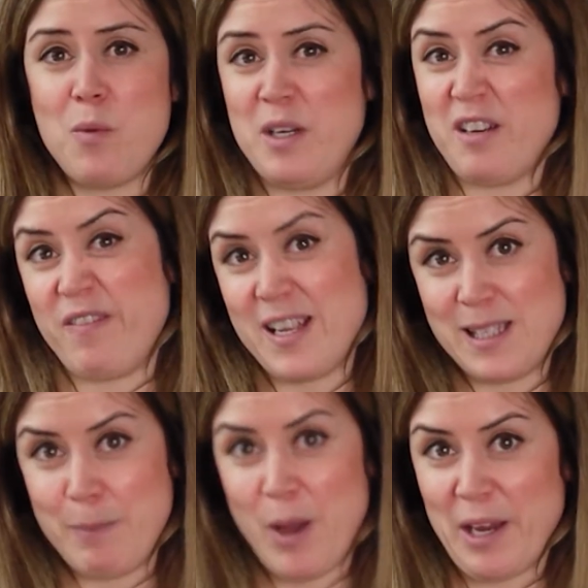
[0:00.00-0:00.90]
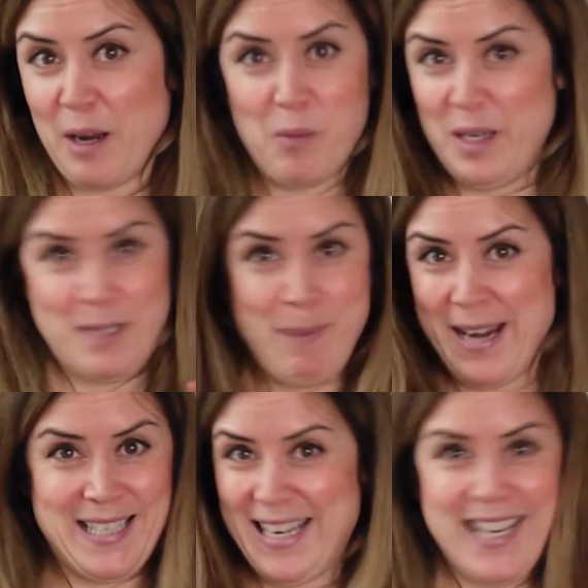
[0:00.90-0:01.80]
wanted a fancy bike and I wanted to
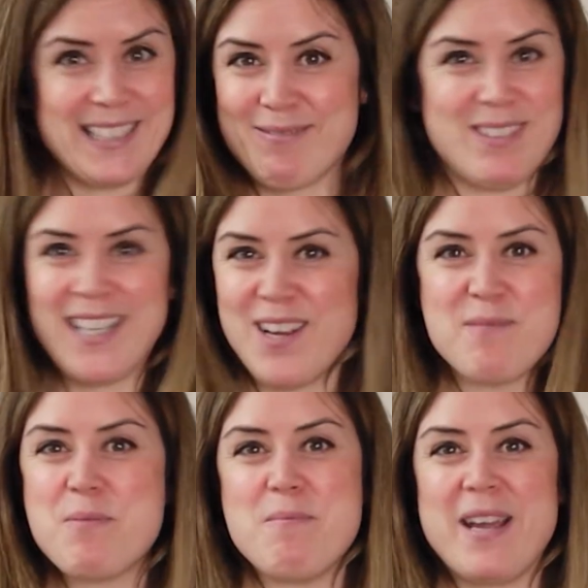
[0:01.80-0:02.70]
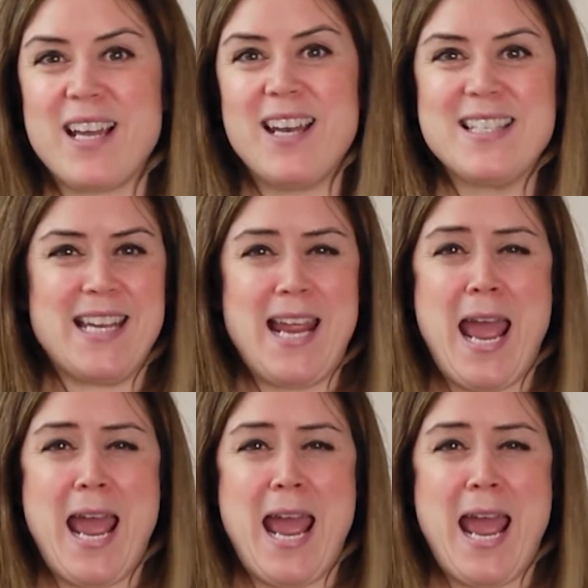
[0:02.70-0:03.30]
paint it and, you know, put my colours in it.